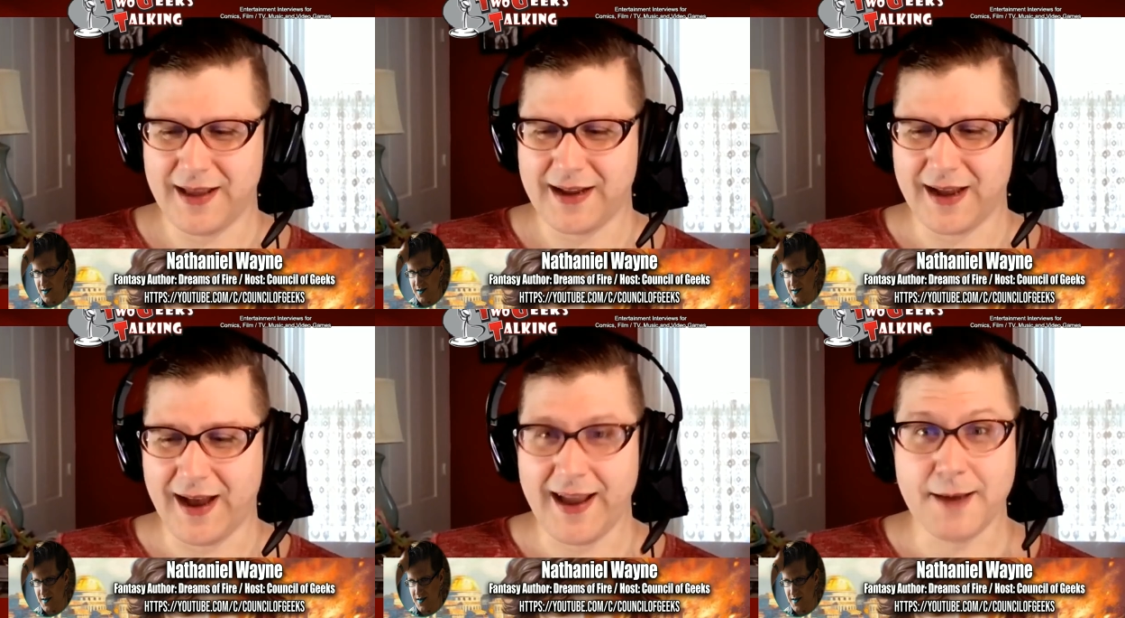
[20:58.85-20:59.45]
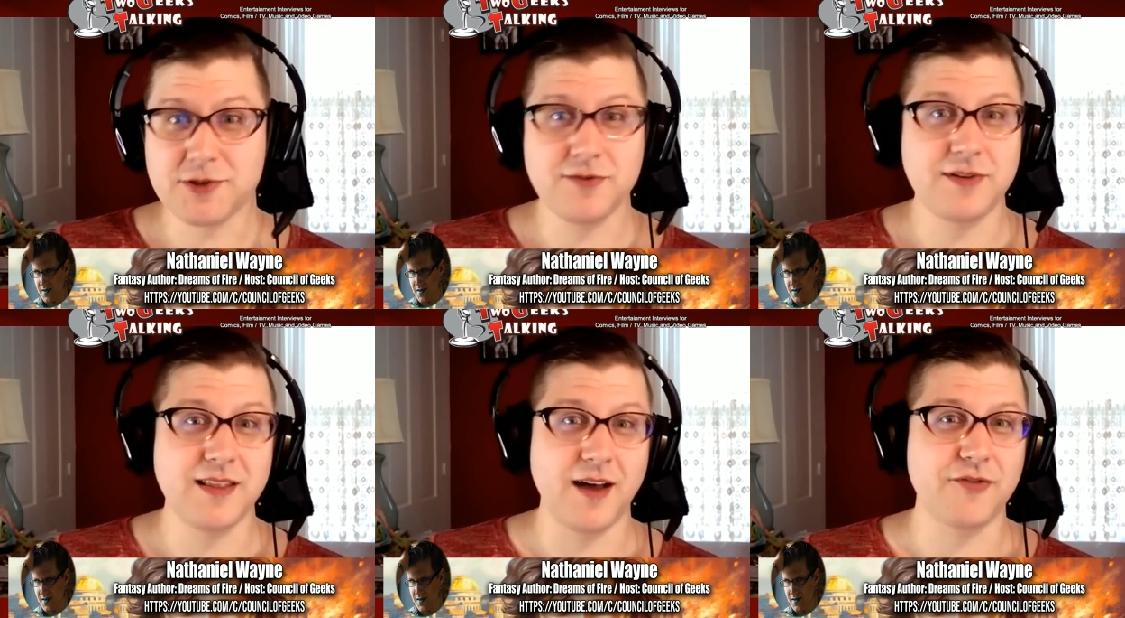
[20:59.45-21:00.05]
Speaker 1: I absolutely
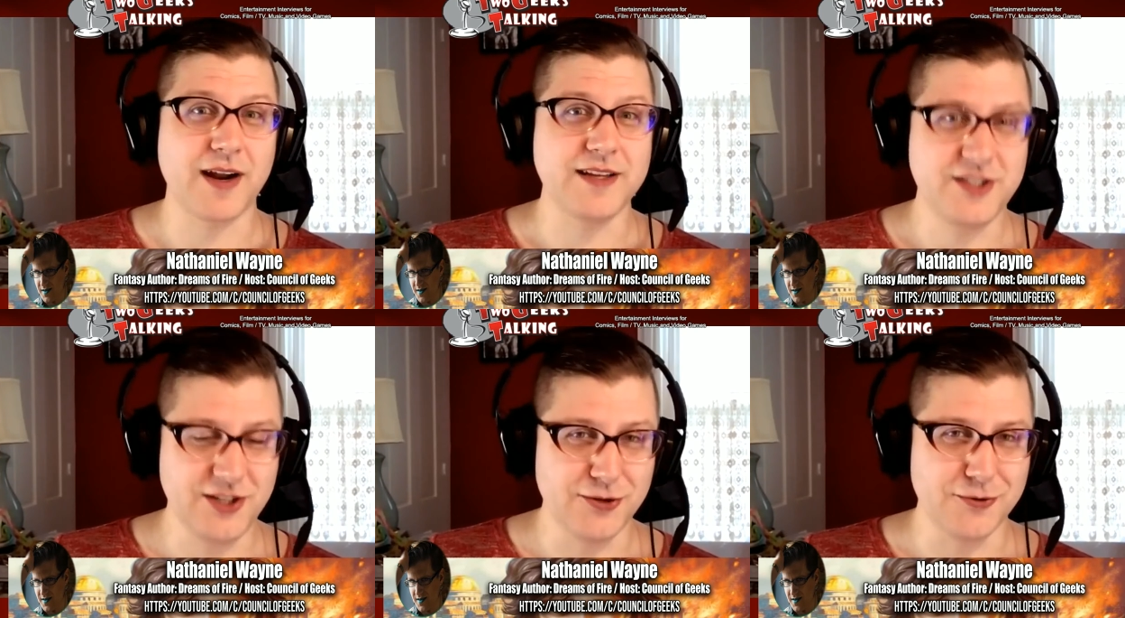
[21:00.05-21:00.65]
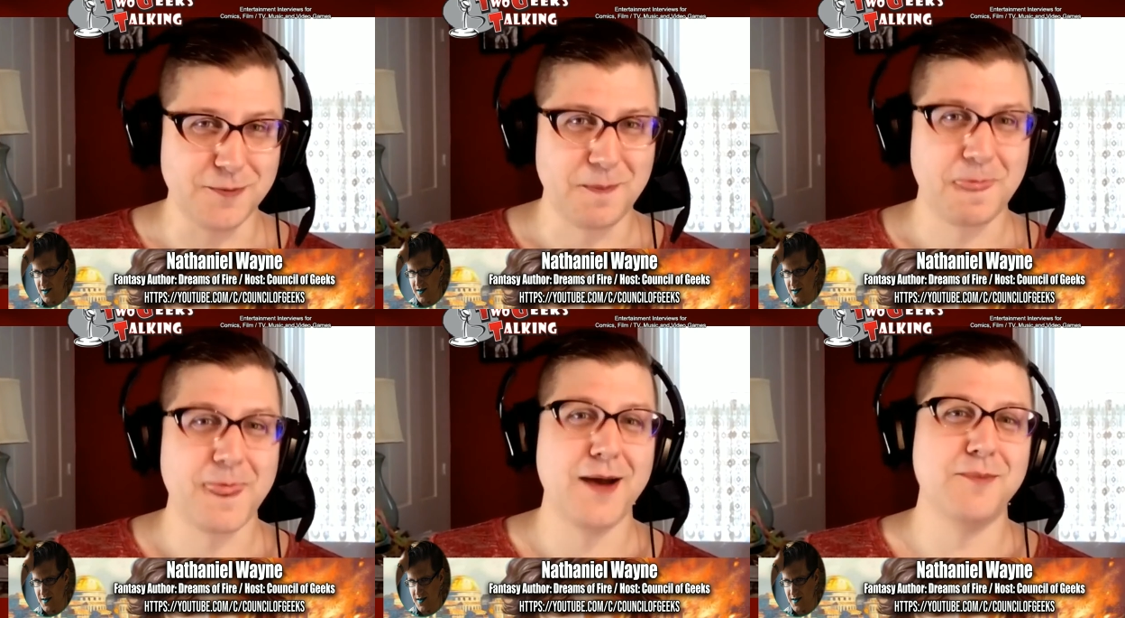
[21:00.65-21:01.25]
love what I do,
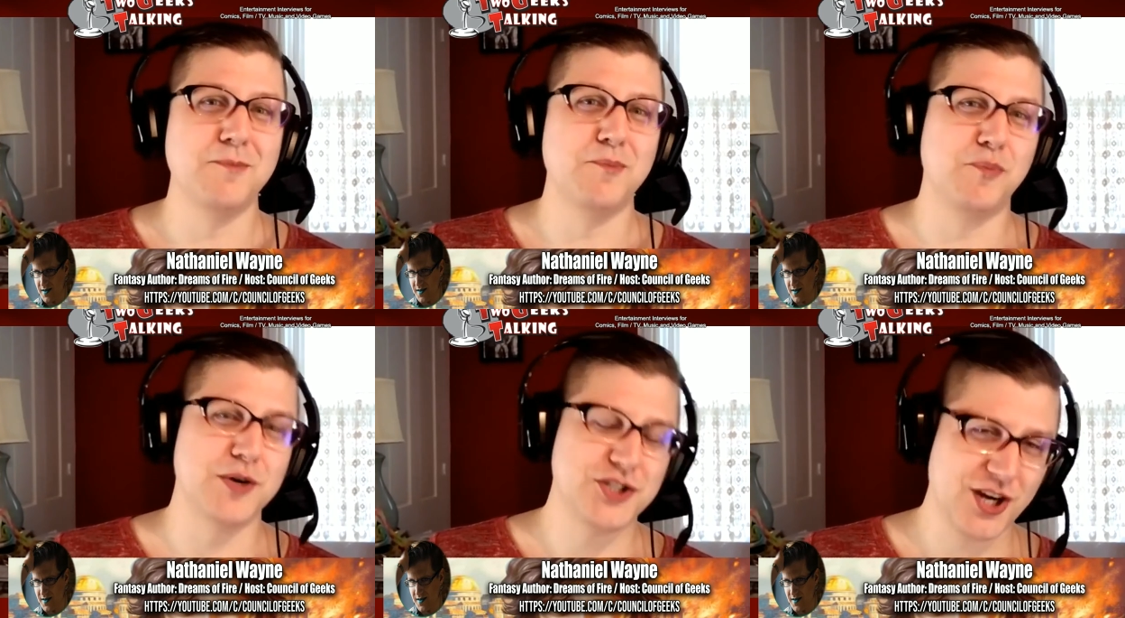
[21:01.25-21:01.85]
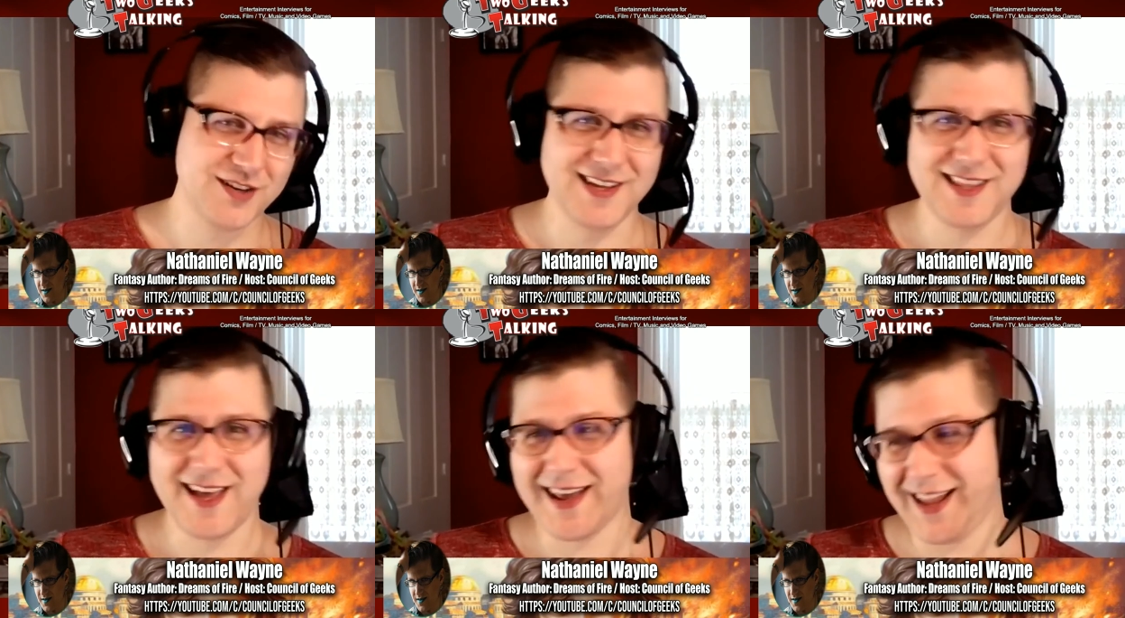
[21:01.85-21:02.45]
but juggling
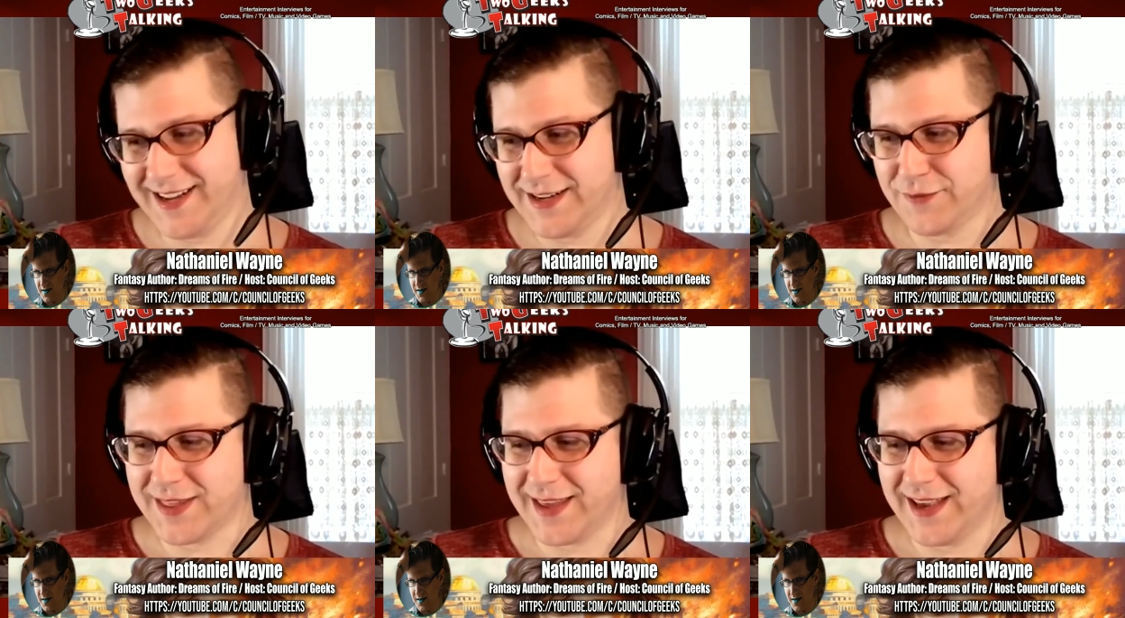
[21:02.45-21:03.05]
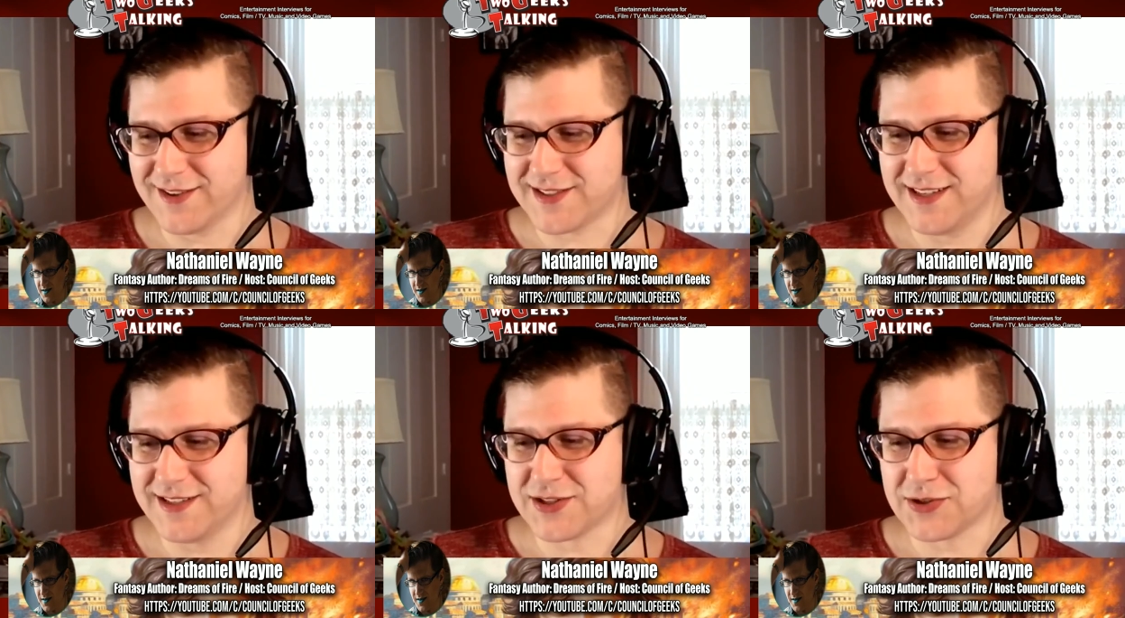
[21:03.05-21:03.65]
that and everything else
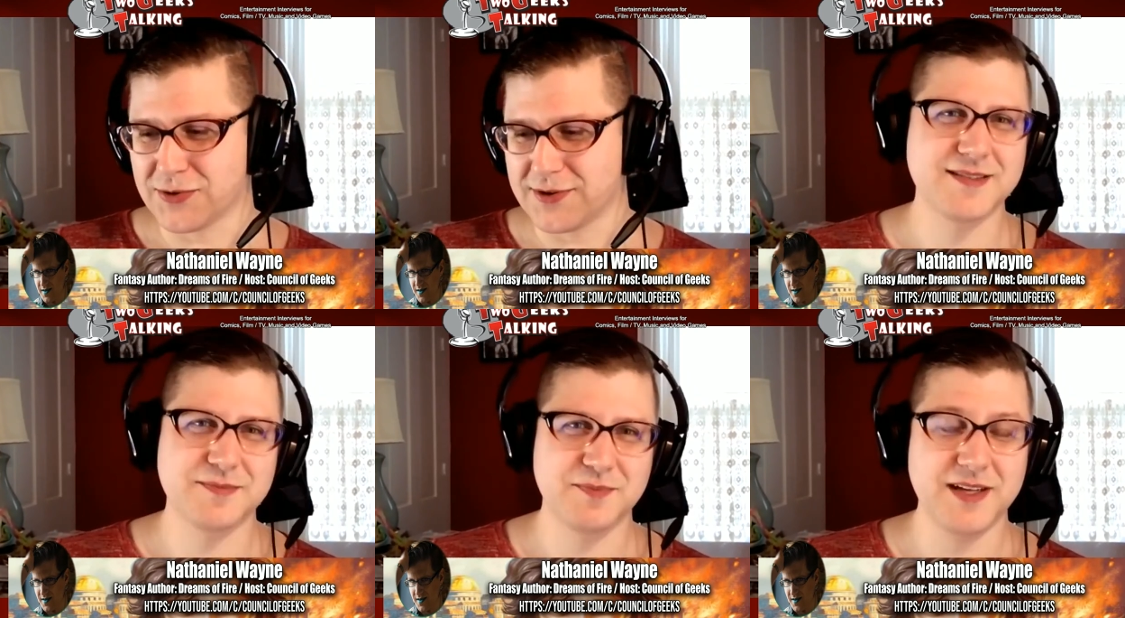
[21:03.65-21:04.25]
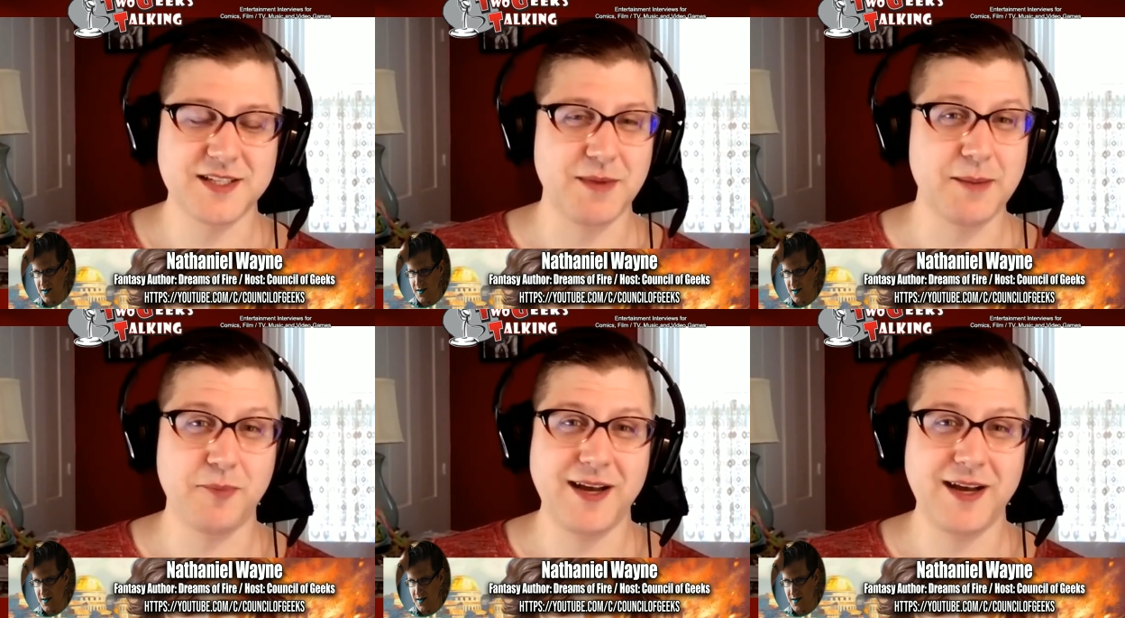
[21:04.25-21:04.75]
is sort of it's my brain in a